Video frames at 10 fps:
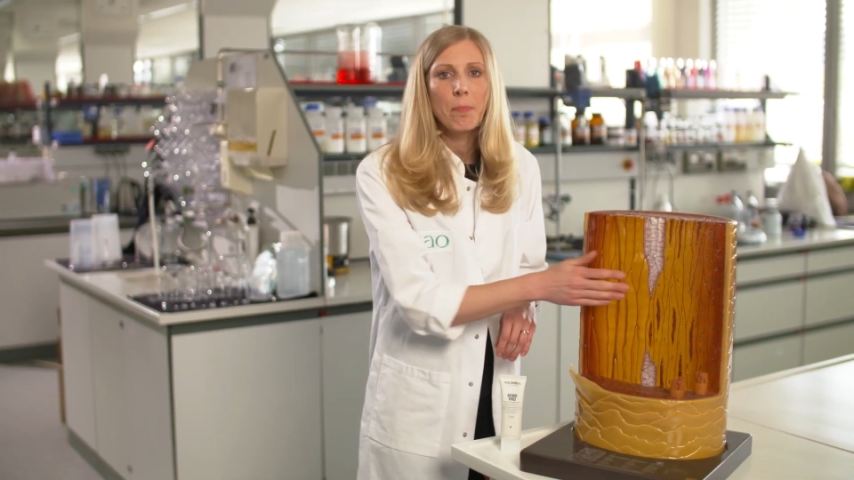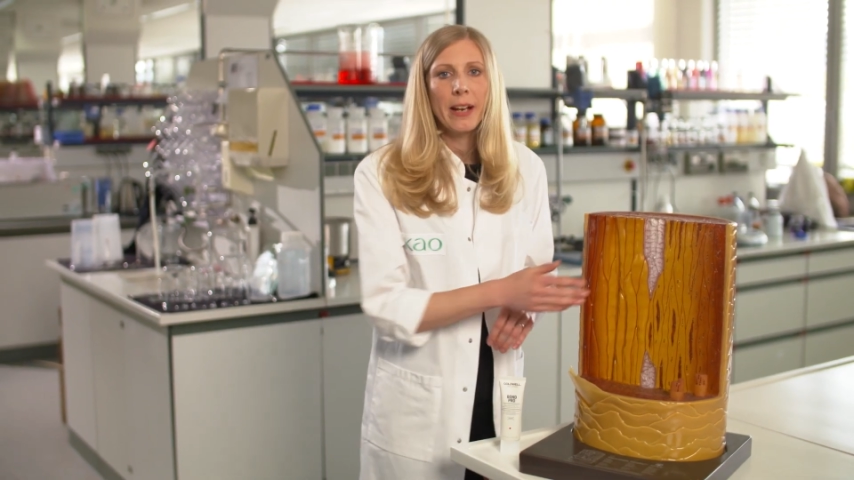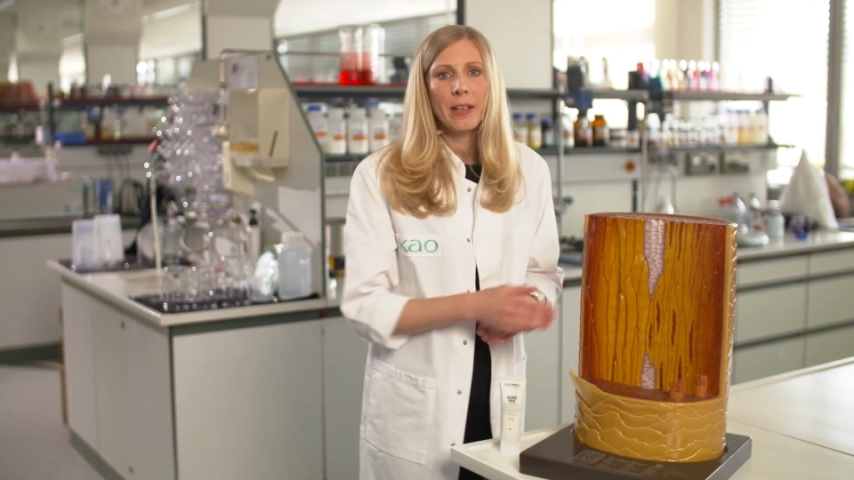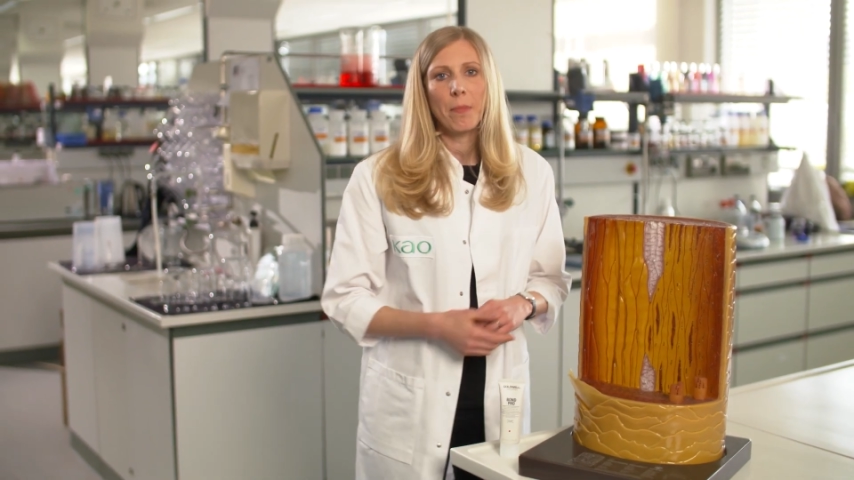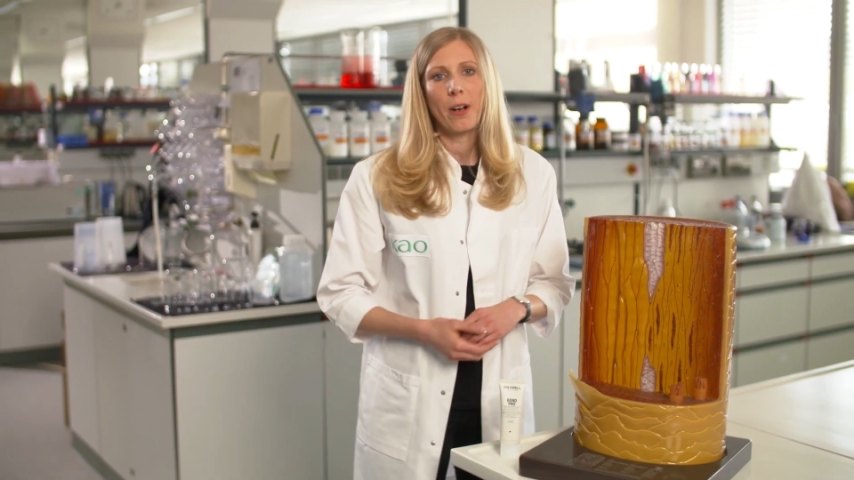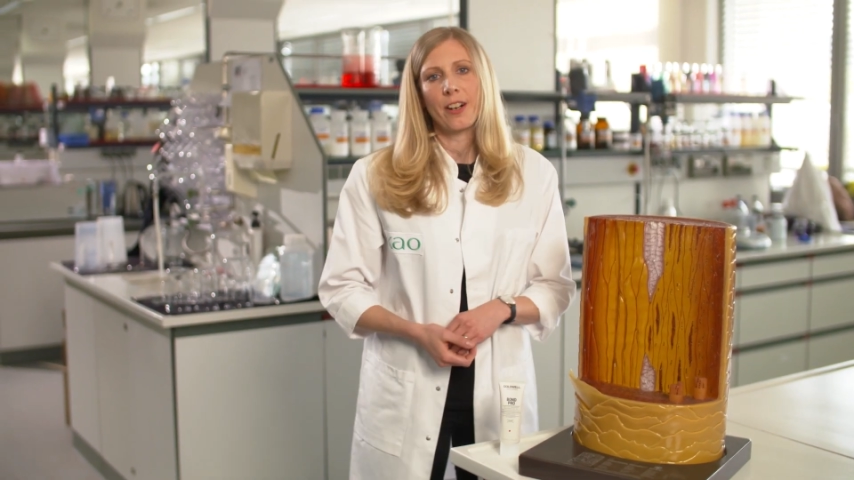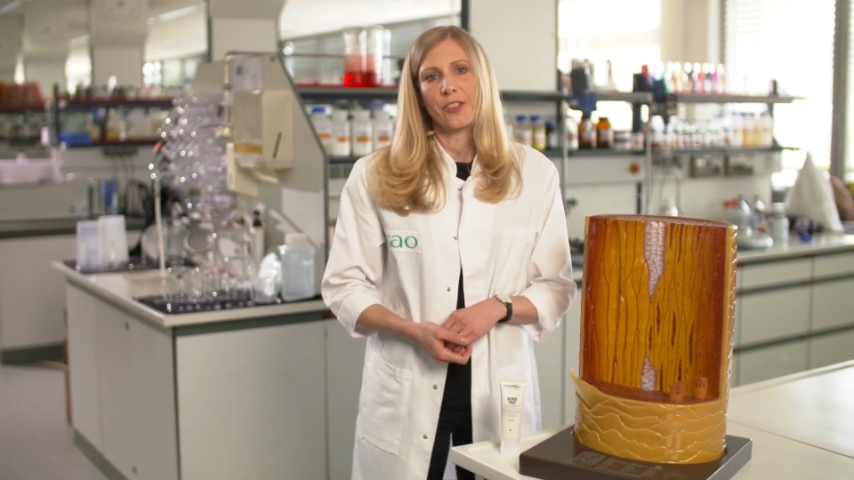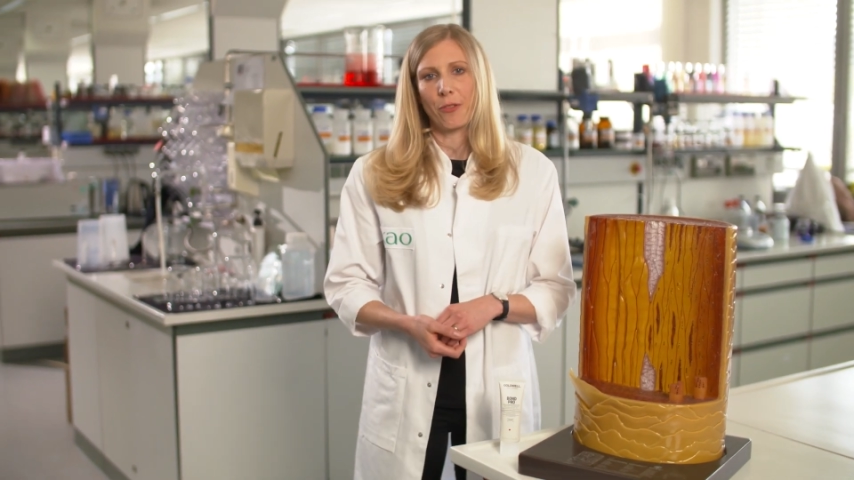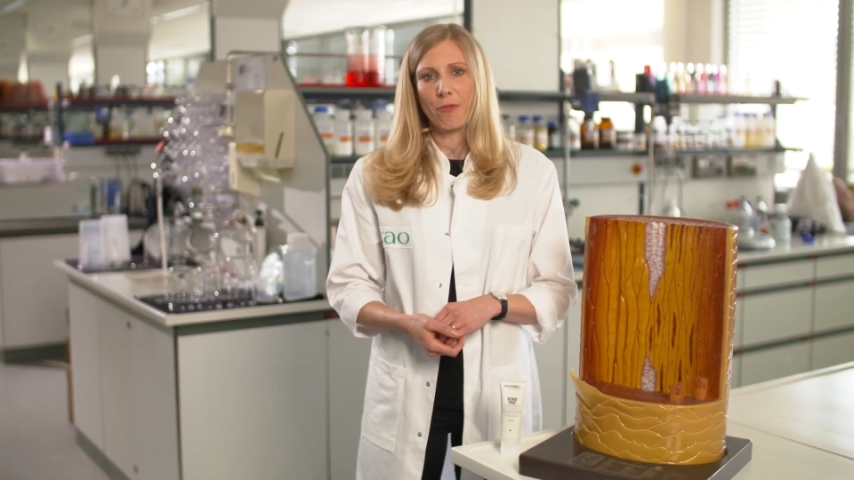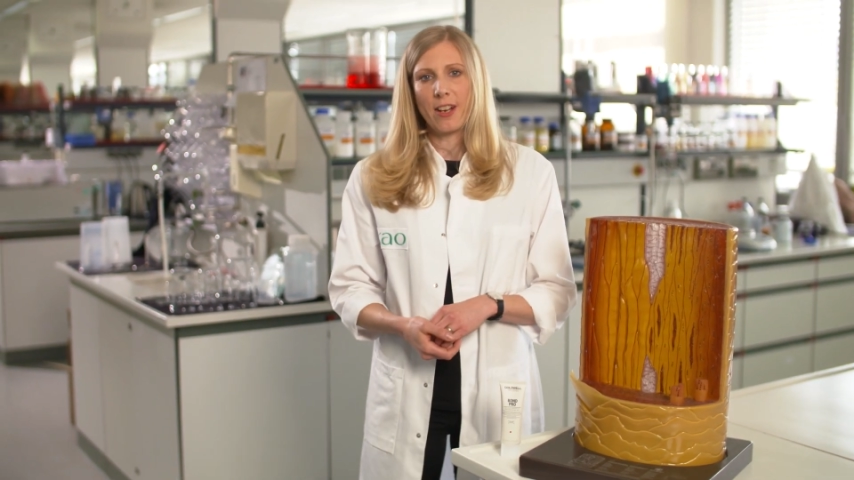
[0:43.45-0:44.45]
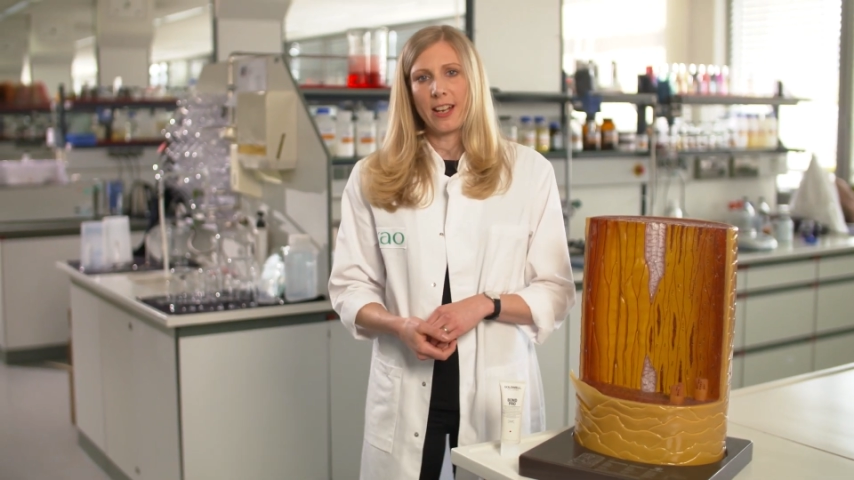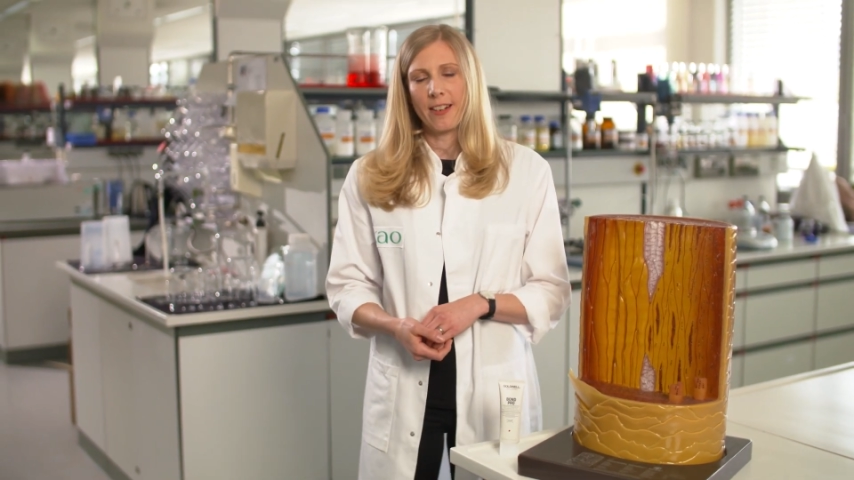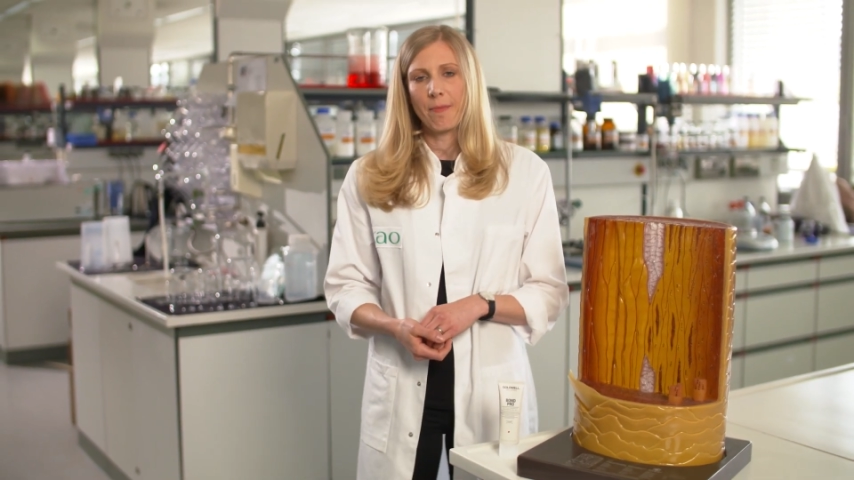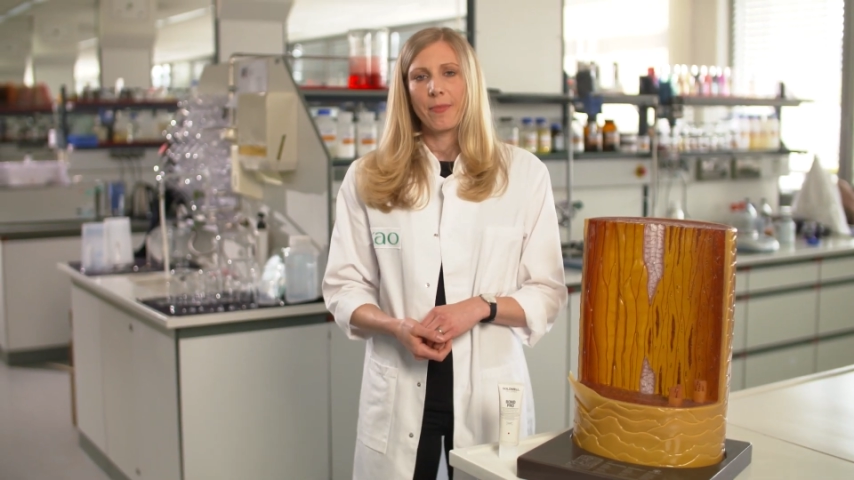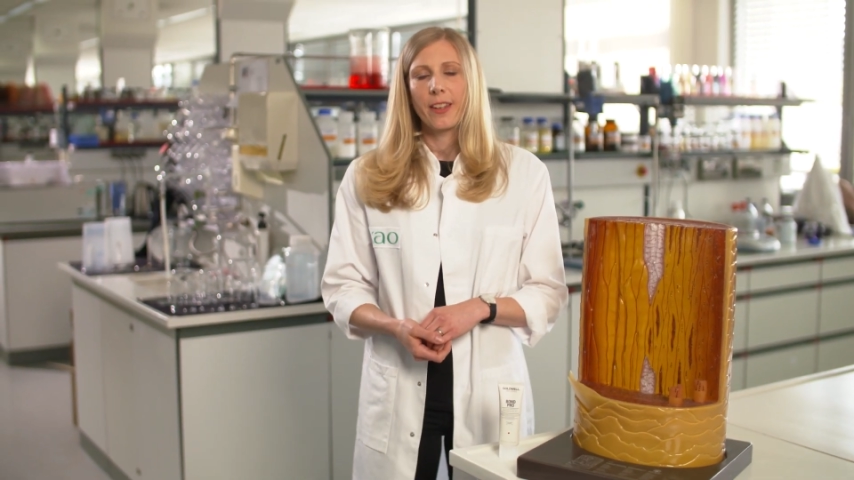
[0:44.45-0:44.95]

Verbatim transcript: main part of the hair.